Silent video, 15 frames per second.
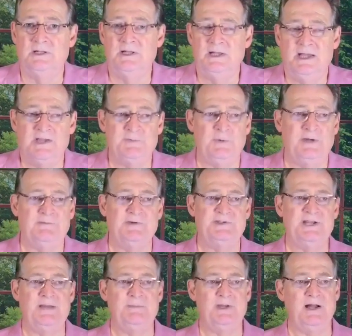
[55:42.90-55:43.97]
That's why every
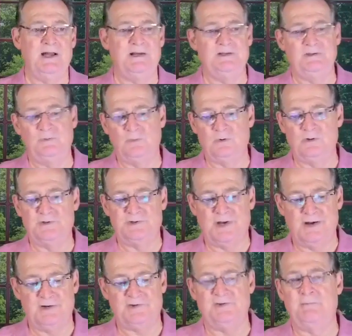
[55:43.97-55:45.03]
time God in the word
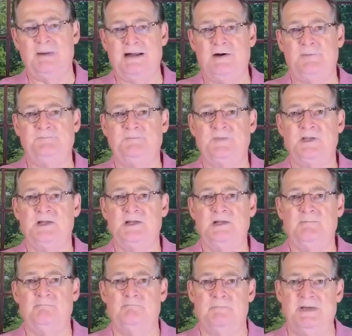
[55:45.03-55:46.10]
talks about
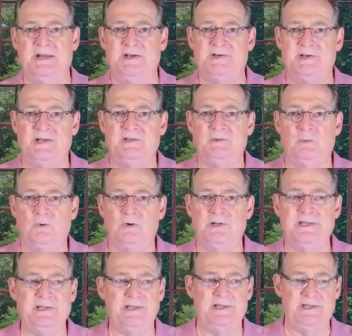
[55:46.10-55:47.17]
meditating the word,
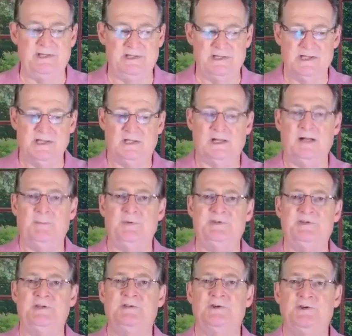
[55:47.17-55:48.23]
he, he couples
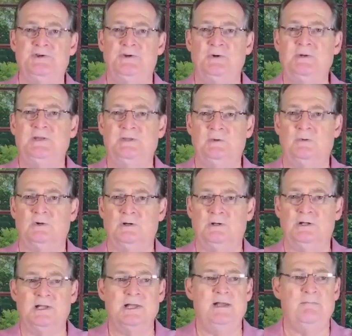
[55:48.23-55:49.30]
it to doing the word.
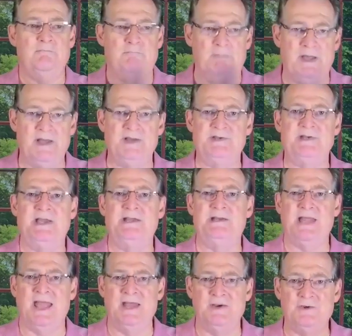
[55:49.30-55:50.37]

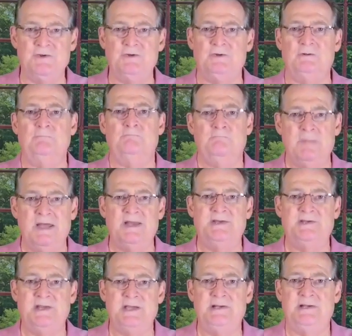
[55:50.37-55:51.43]
Meditate and do.
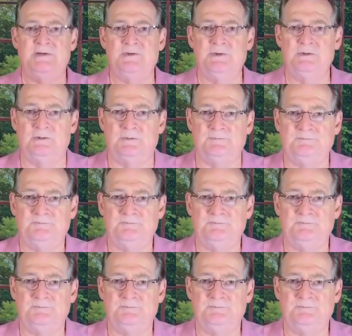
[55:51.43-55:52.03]
Meditate and do.